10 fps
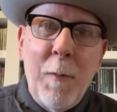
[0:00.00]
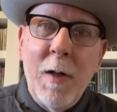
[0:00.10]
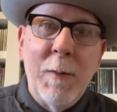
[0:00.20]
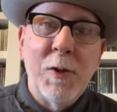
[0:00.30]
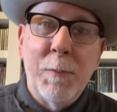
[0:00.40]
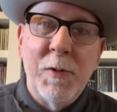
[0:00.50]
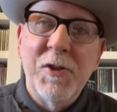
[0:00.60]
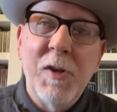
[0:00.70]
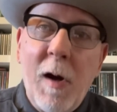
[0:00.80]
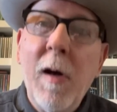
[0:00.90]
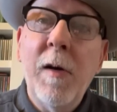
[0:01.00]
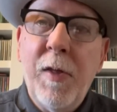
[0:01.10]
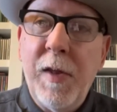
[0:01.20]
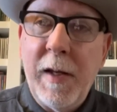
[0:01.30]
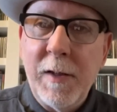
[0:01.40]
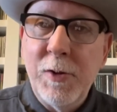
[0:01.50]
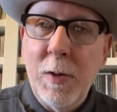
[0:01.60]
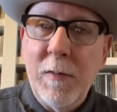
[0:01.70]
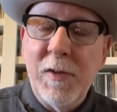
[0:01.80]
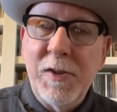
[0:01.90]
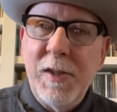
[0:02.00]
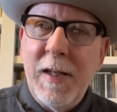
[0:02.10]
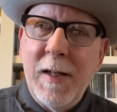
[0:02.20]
one of the most bizarre things you'll ever see,